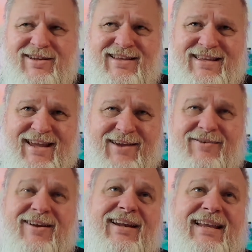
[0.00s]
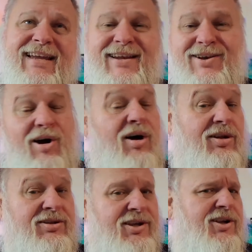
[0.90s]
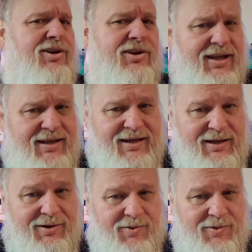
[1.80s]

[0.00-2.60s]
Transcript: never really articulate